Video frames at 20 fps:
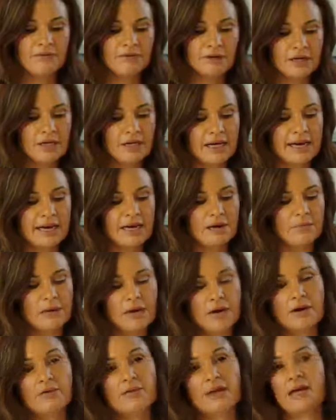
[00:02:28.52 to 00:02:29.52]
for cacao
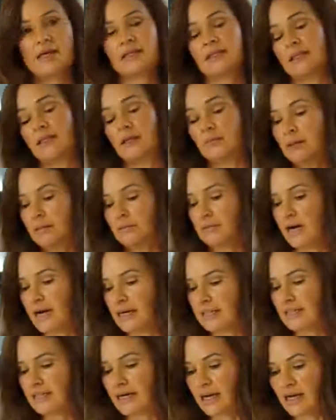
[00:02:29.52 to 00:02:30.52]
butter, and that is a little bit
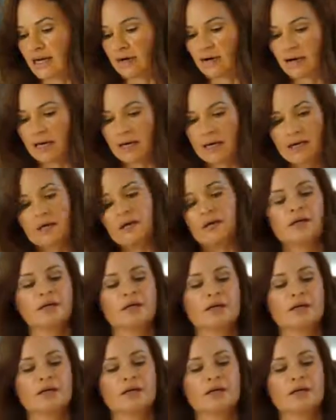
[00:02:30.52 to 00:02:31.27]
pricey, that ingredient,